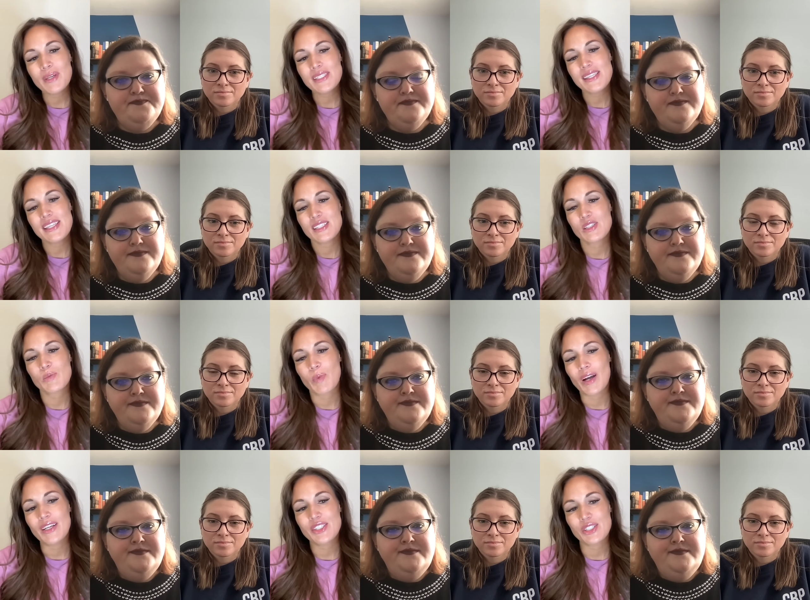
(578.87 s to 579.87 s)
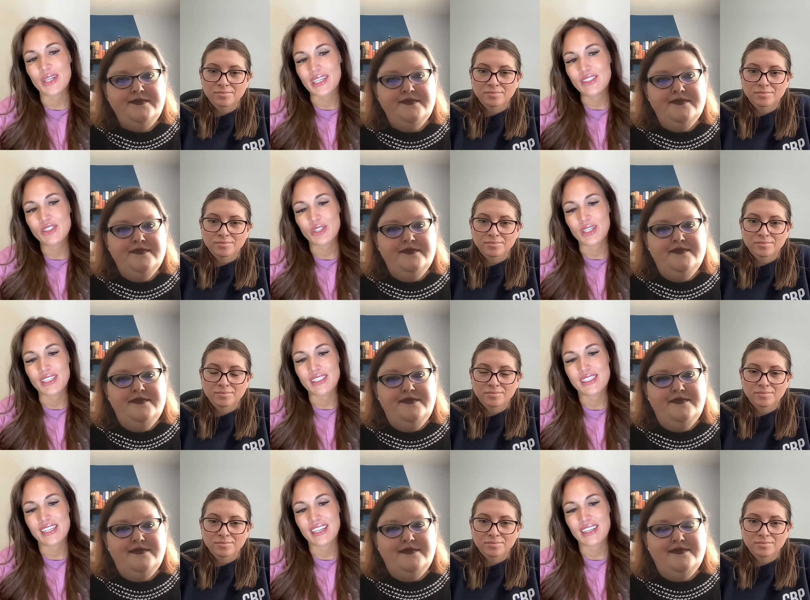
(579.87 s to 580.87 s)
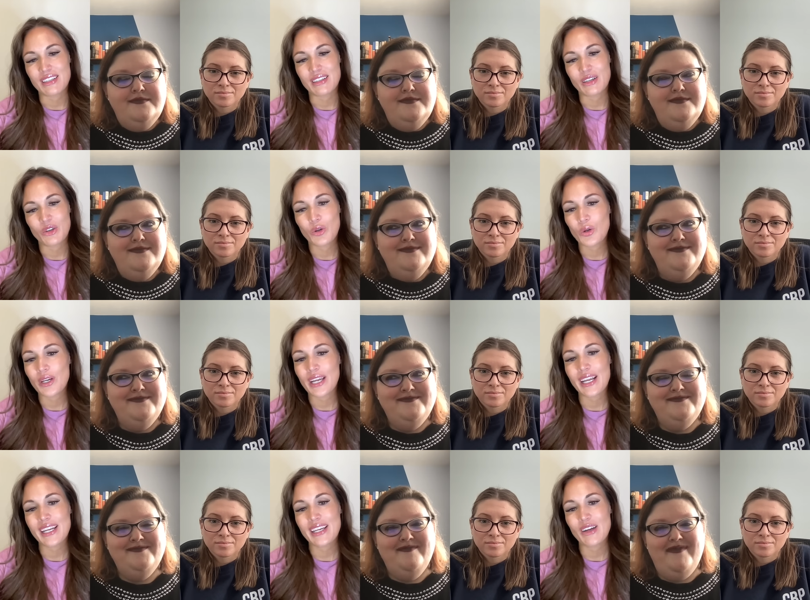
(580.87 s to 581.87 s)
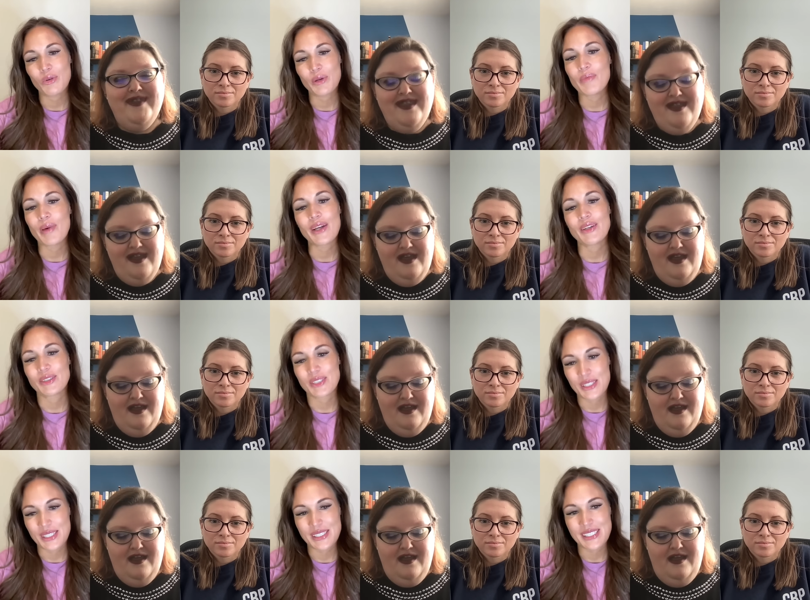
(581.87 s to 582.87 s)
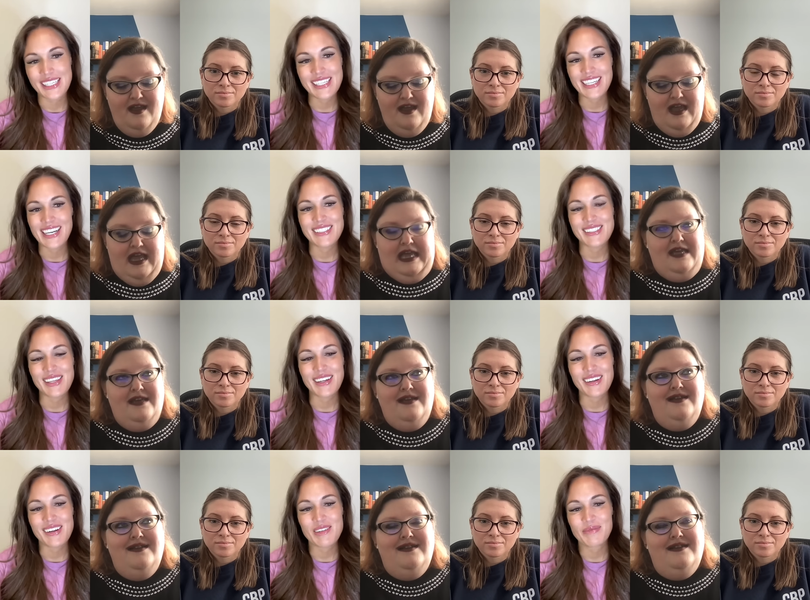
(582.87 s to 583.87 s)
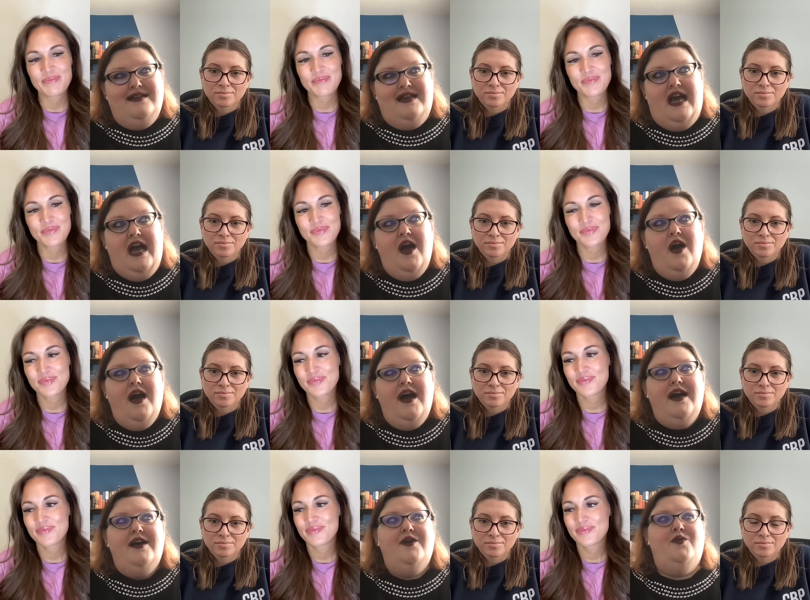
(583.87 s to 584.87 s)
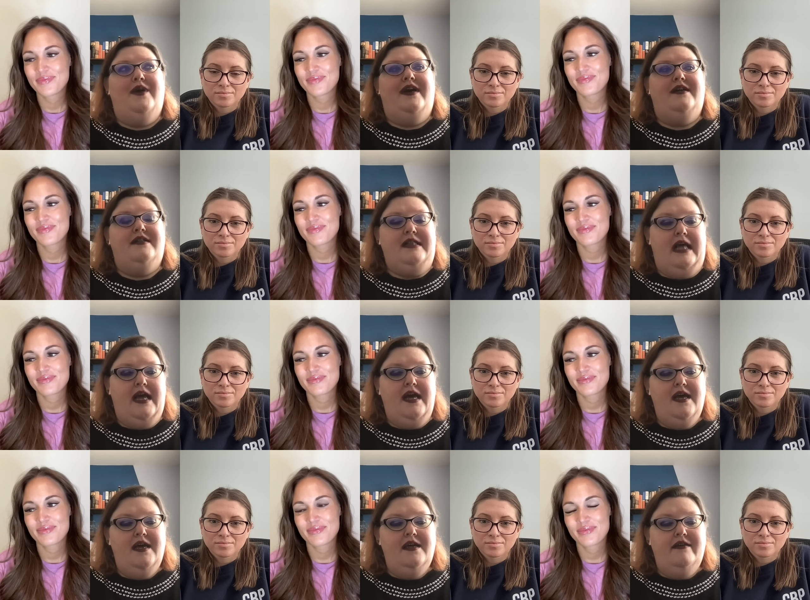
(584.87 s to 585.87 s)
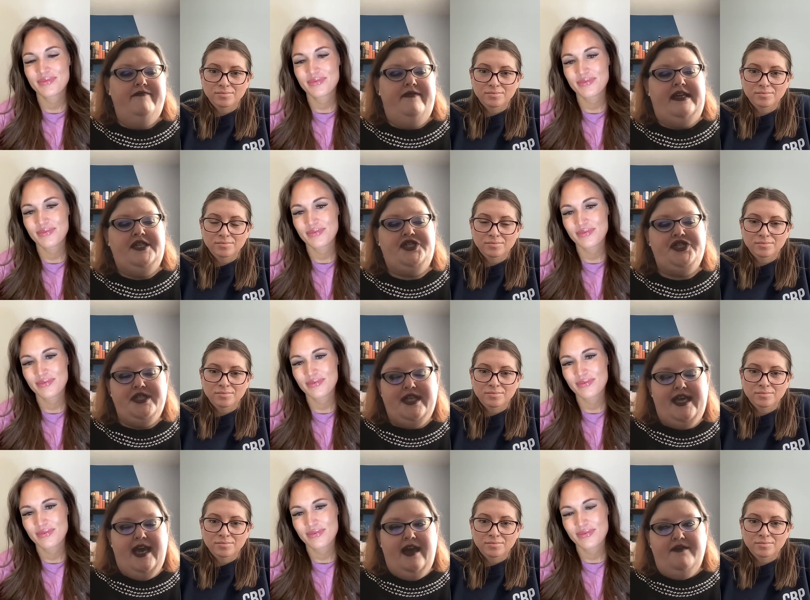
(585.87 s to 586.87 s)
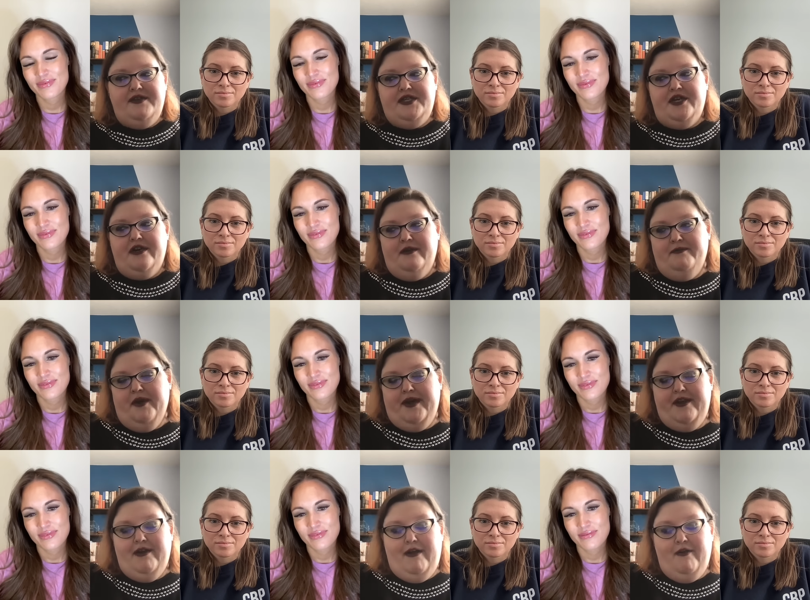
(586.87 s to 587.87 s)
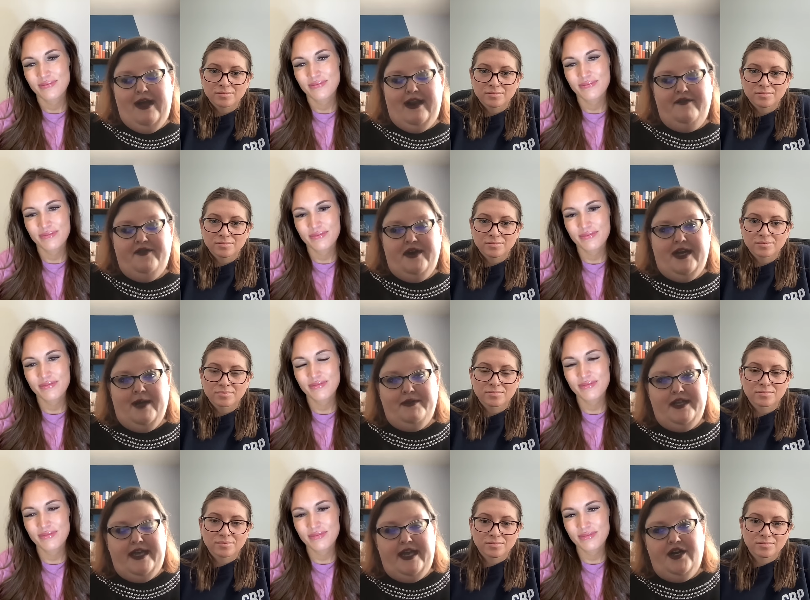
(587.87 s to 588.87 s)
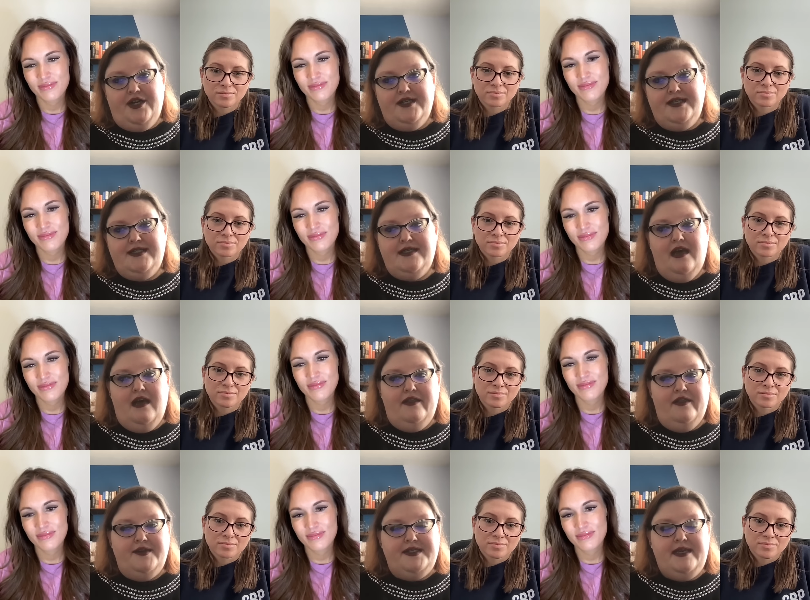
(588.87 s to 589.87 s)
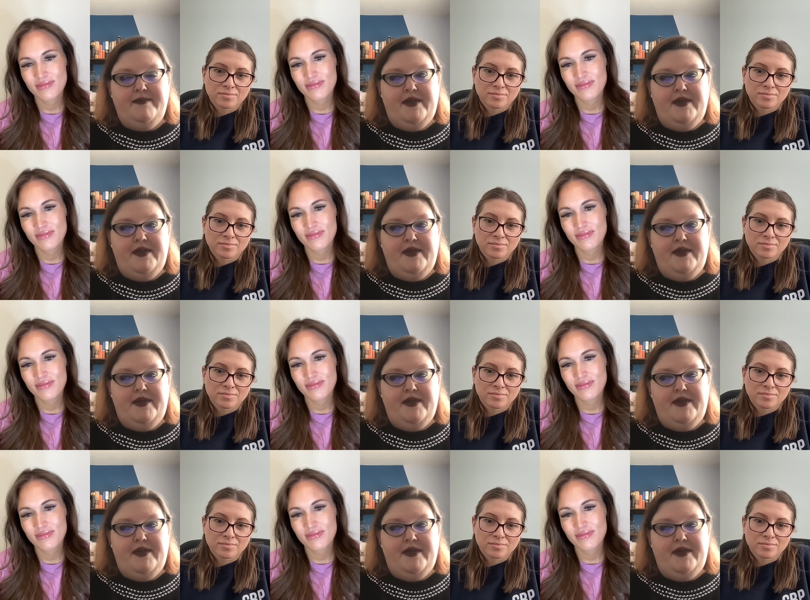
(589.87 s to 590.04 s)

Speaker 1: was it that sparked your interest in creating a rebuttal to the ces letter
Speaker 2: uh, well eventually after poking around reddit for a couple of years on those